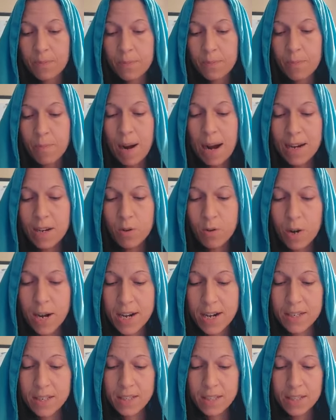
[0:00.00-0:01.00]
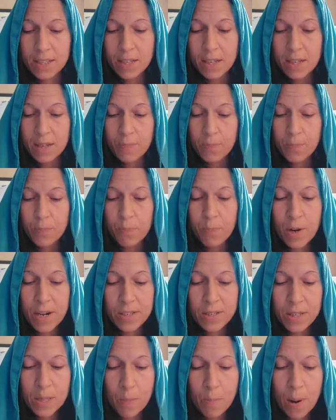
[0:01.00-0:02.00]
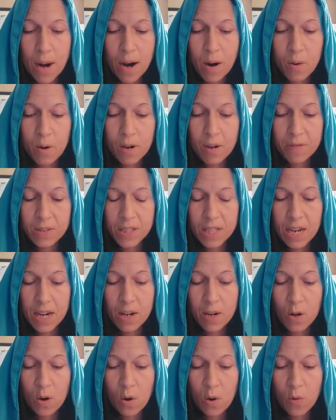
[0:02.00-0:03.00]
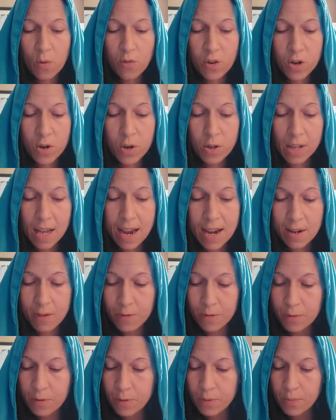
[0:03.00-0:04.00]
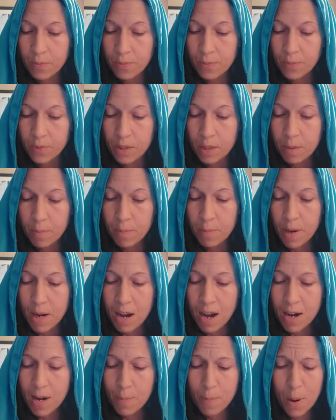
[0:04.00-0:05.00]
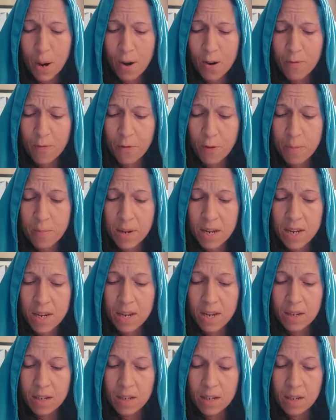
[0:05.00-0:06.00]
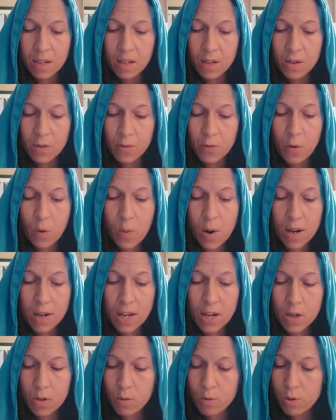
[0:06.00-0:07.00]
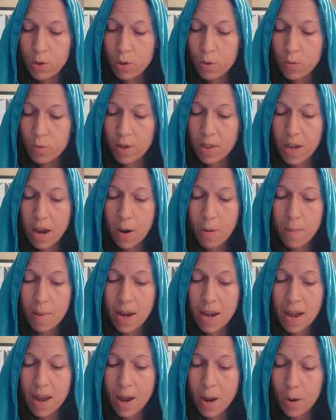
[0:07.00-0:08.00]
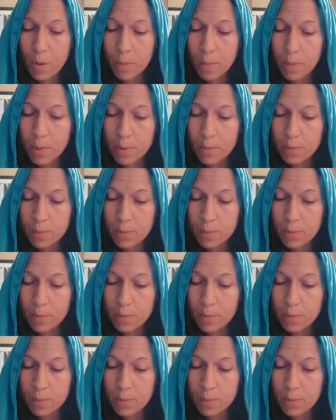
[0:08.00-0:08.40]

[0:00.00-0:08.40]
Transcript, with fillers: My grace breaks the power of sin over your life but not apart from me. For what can you do without my help?